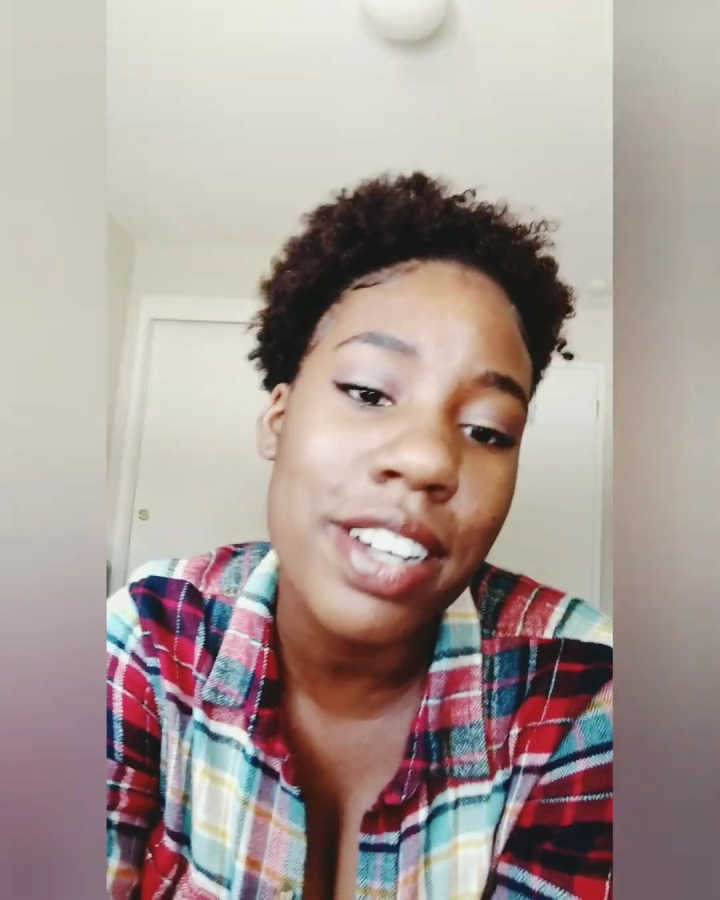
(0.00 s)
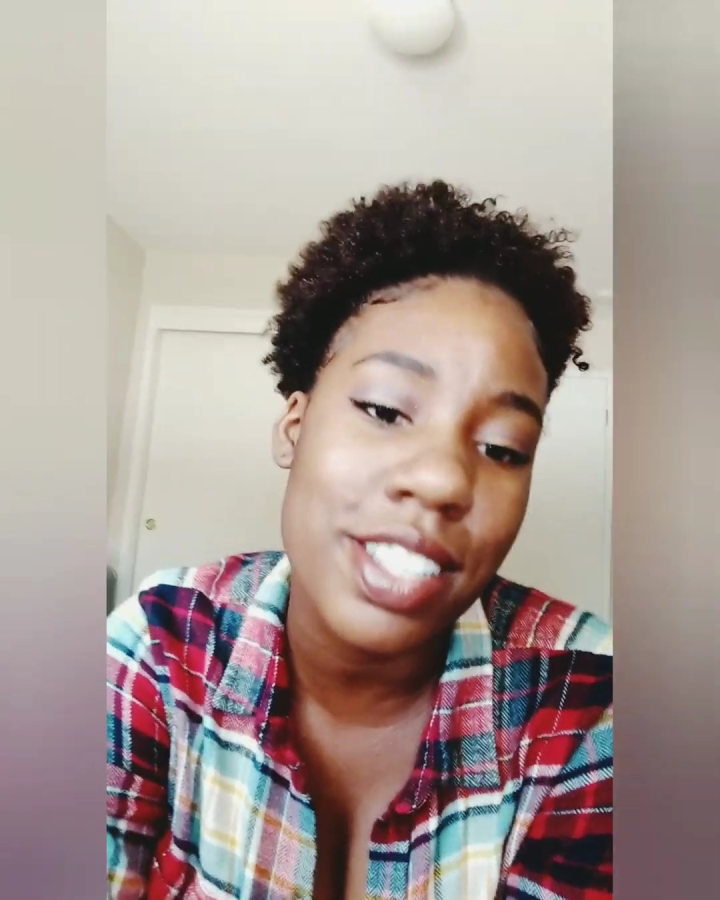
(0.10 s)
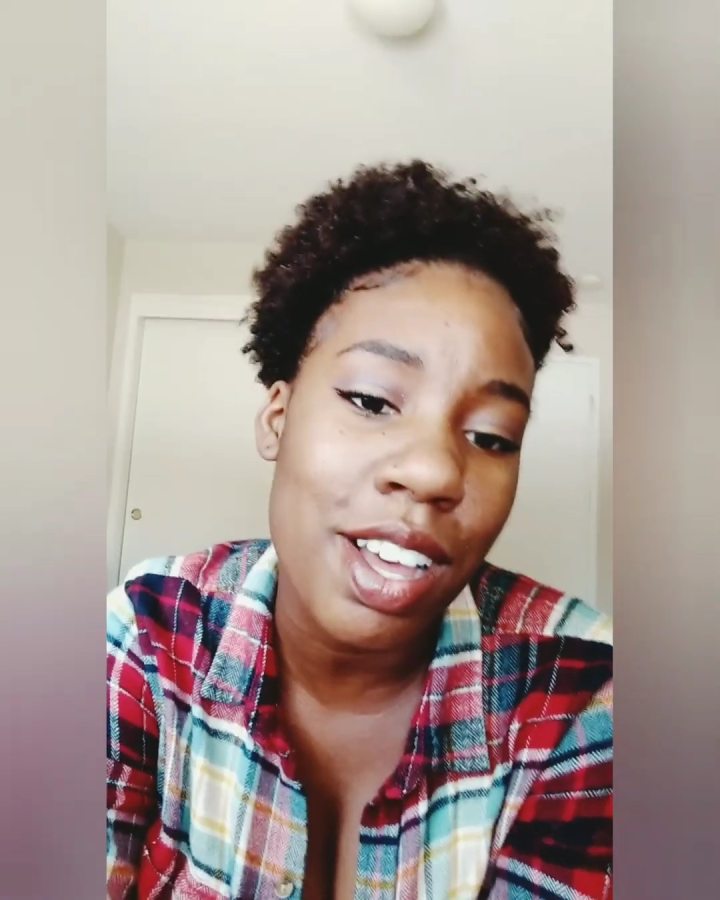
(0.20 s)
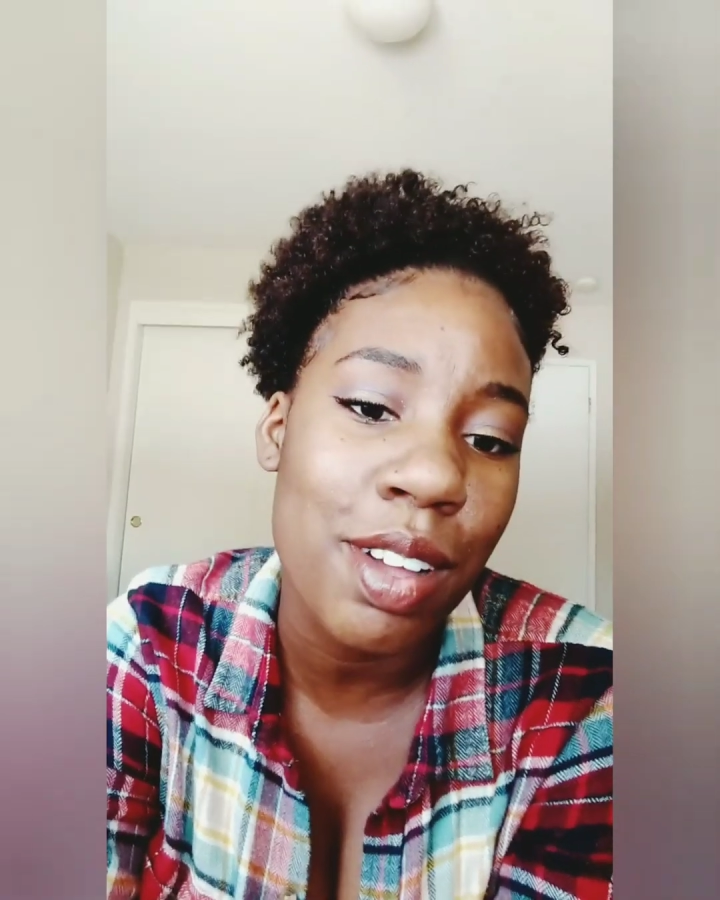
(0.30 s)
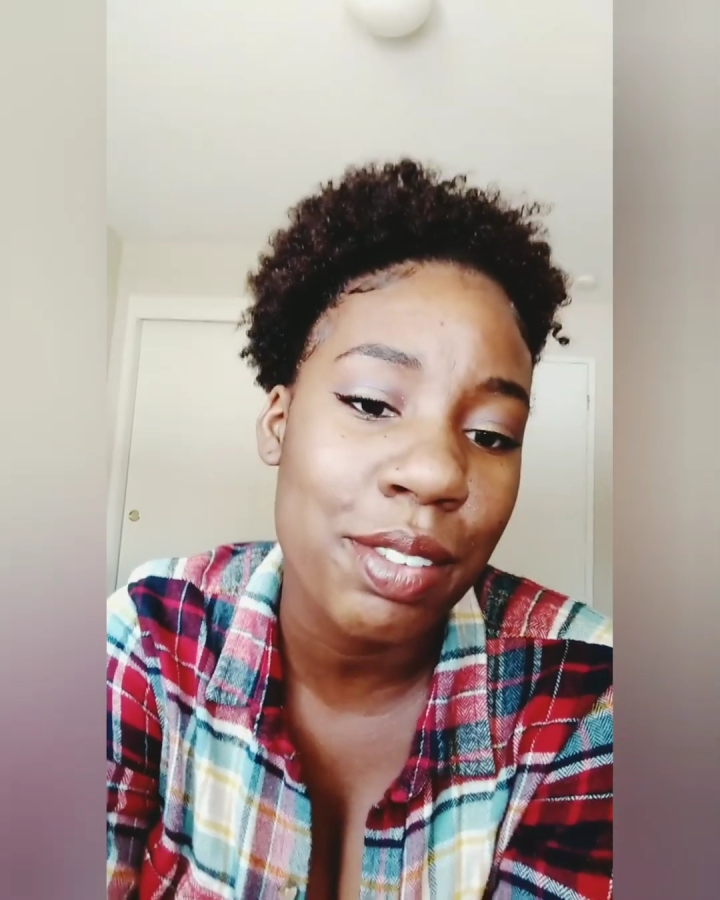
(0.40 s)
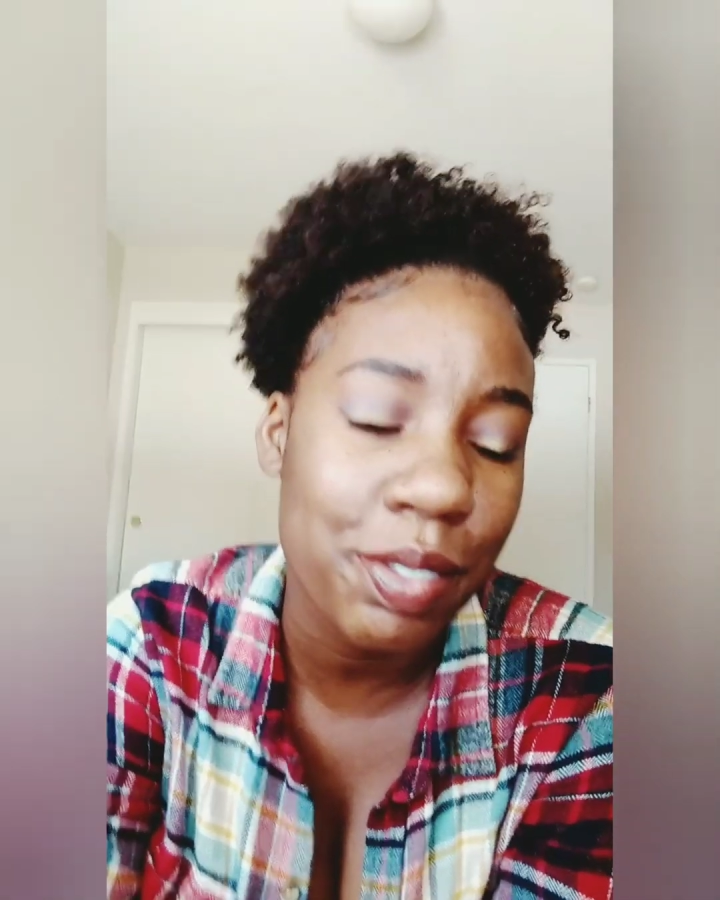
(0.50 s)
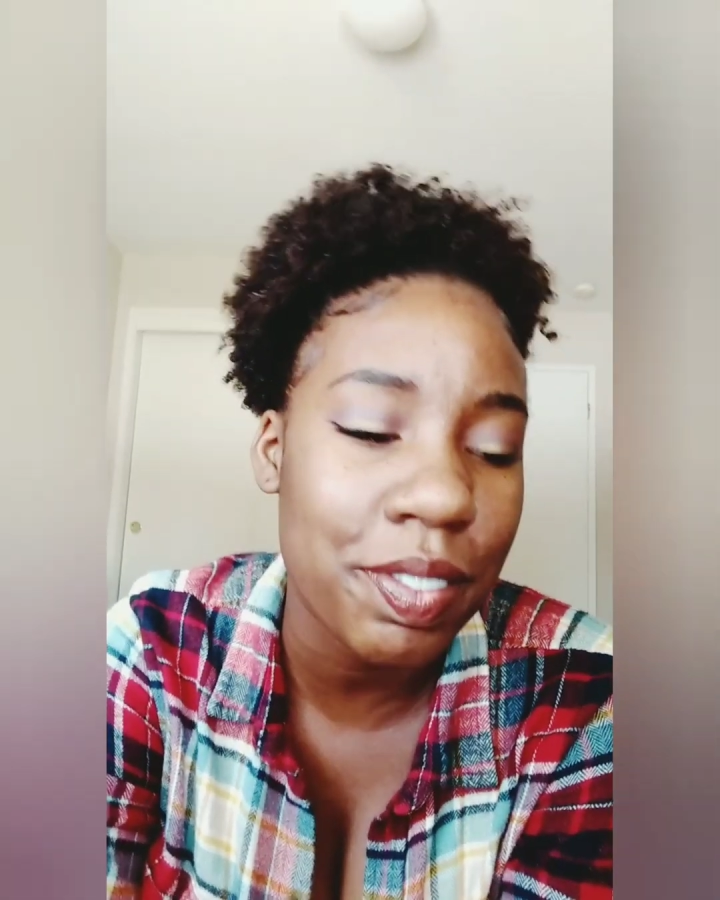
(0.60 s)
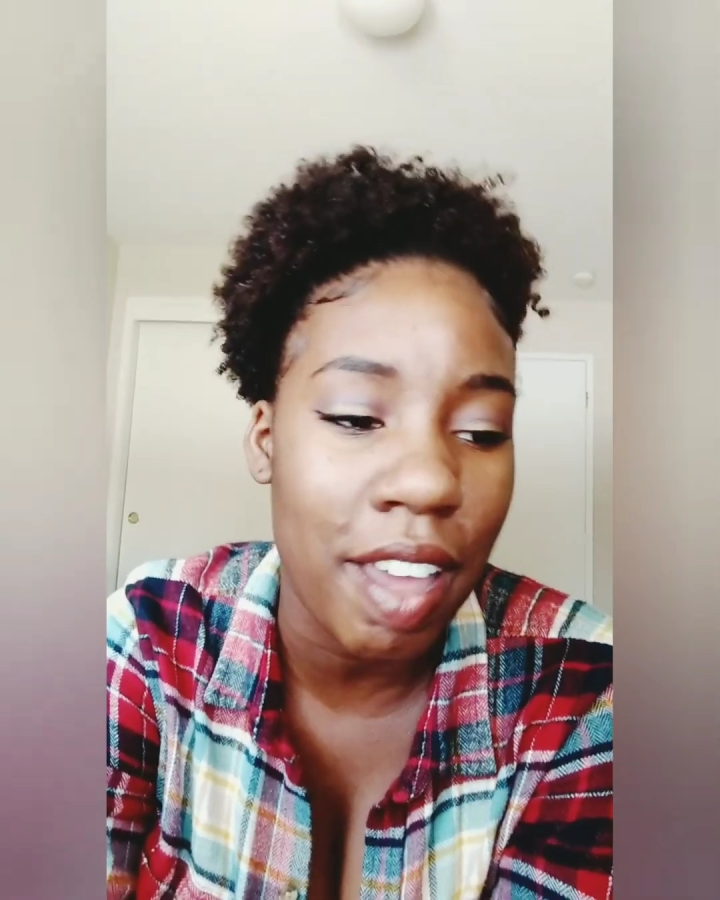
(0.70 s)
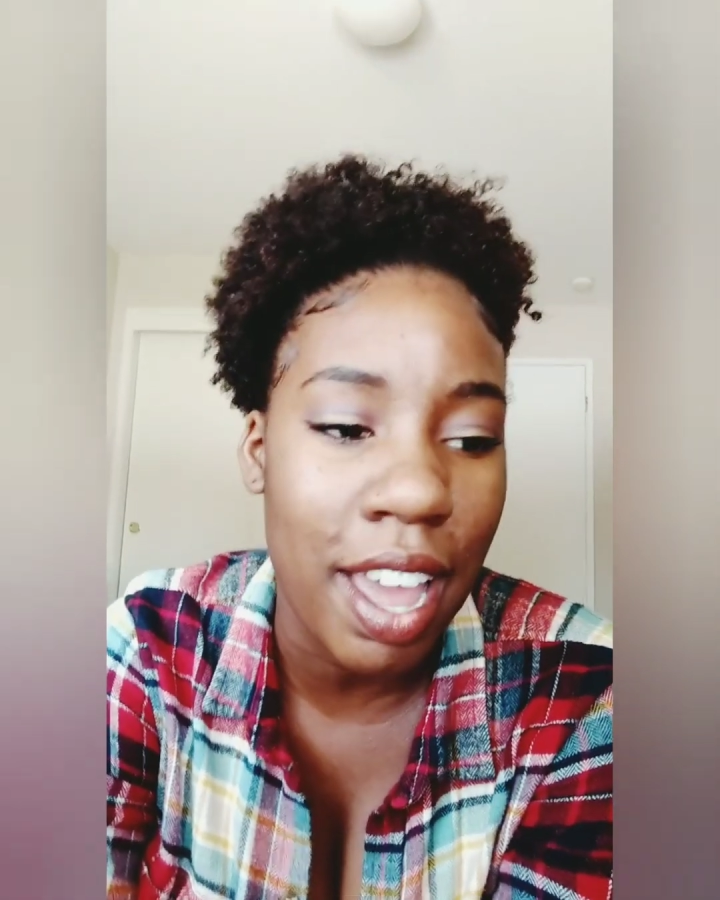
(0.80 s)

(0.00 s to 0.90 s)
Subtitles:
yourself,